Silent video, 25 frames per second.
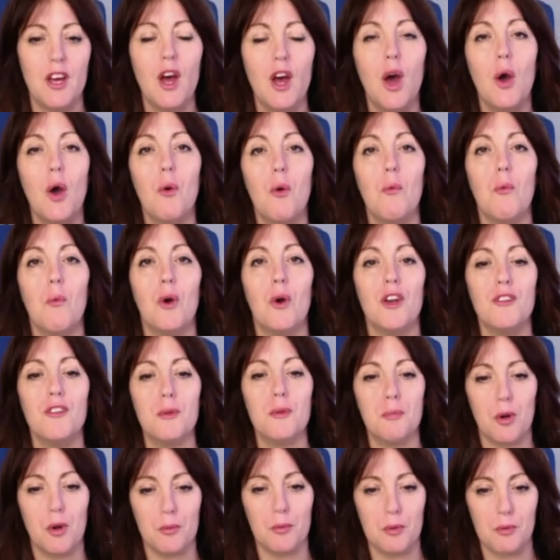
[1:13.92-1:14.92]
One of the
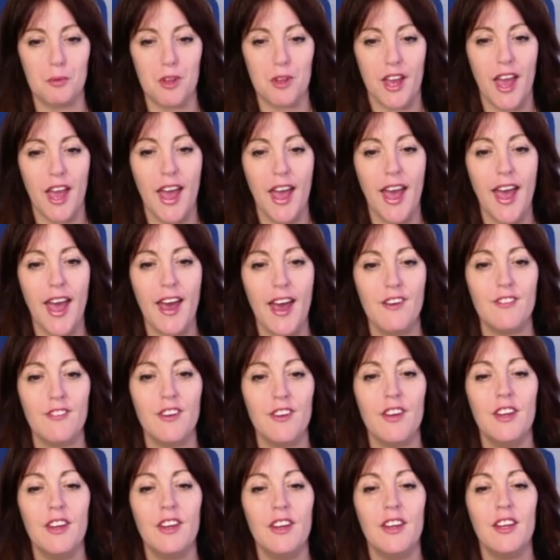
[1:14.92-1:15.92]
problems I have
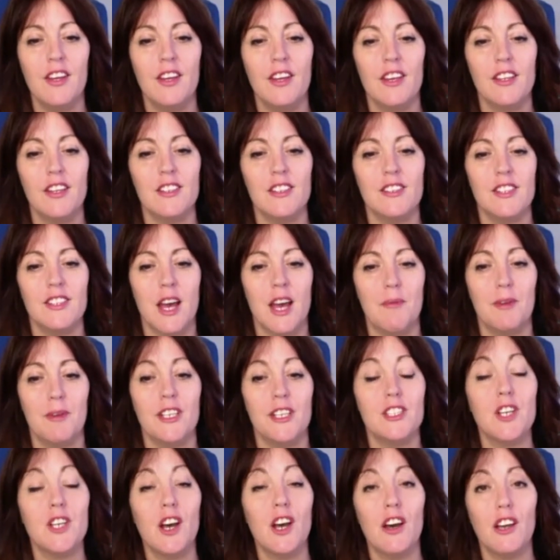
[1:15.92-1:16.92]
is that my
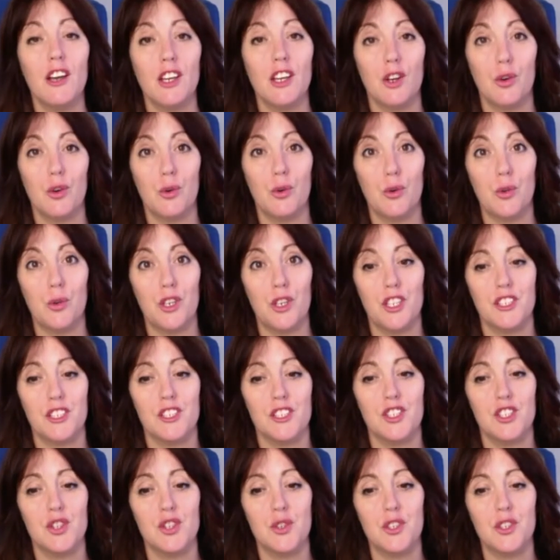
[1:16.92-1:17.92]
target
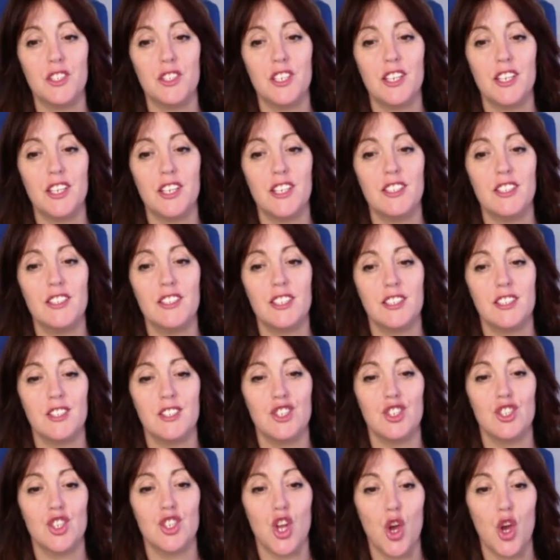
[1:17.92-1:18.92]
audience usually doesn't
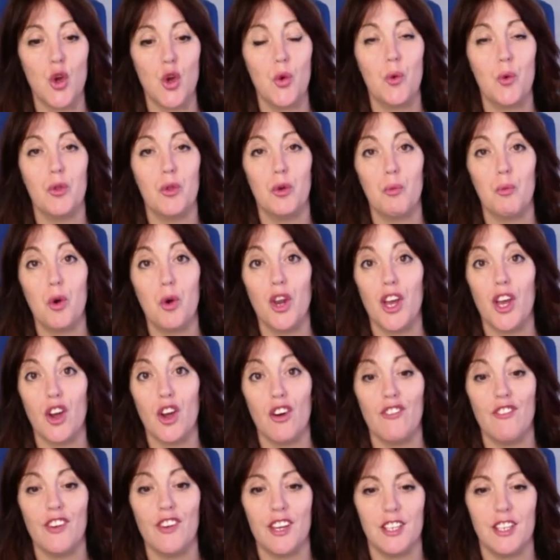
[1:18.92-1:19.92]
know that what I
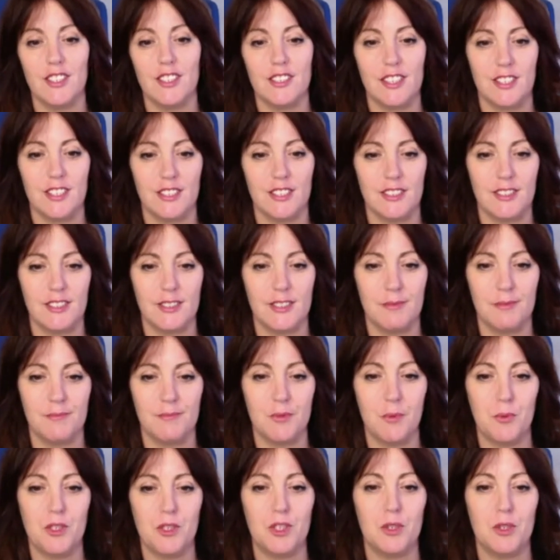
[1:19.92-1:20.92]
offer exists,
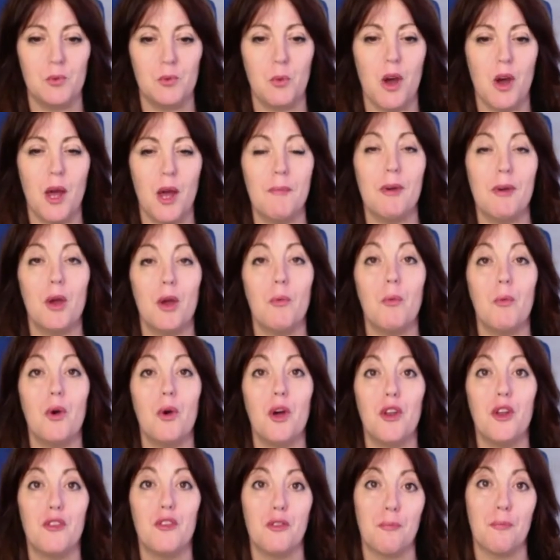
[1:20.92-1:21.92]
which is why my word
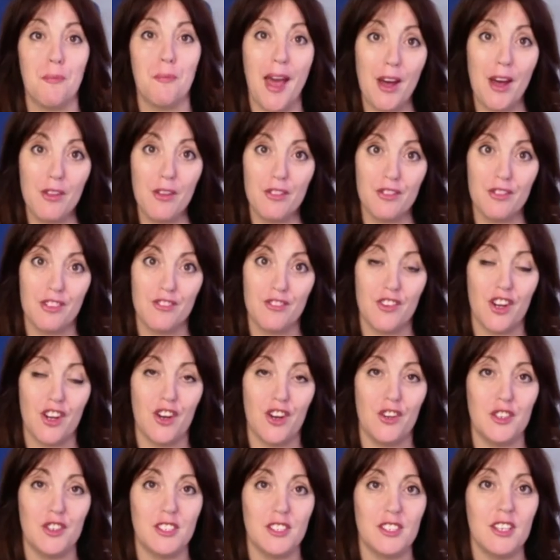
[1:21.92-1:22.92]
of mouth
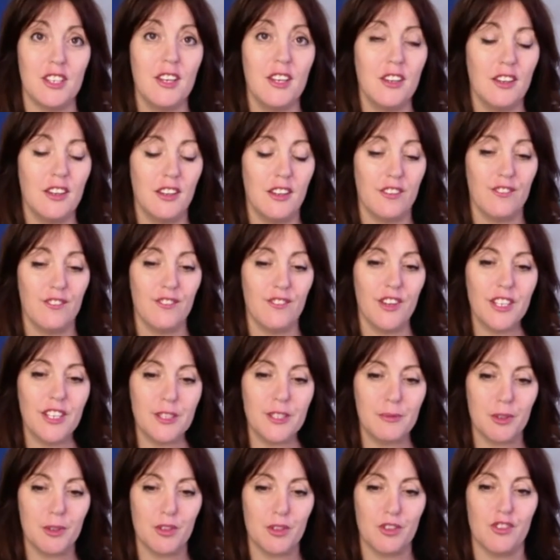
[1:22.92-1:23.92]
referrals and
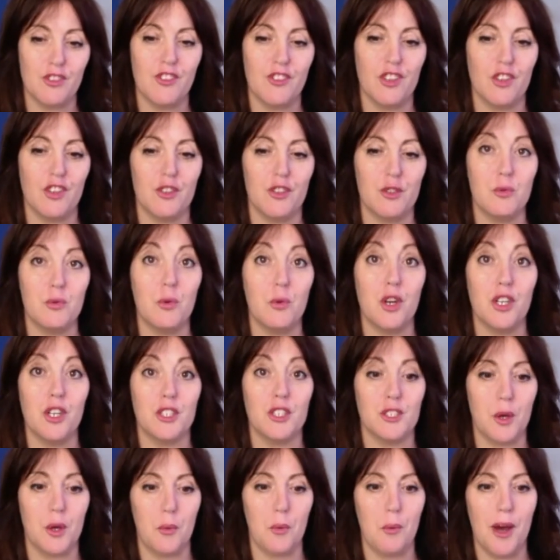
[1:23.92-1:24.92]
Facebook referrals work
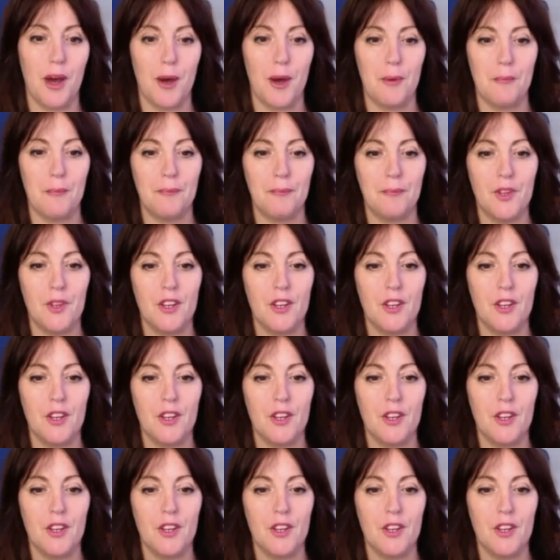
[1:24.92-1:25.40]
so well.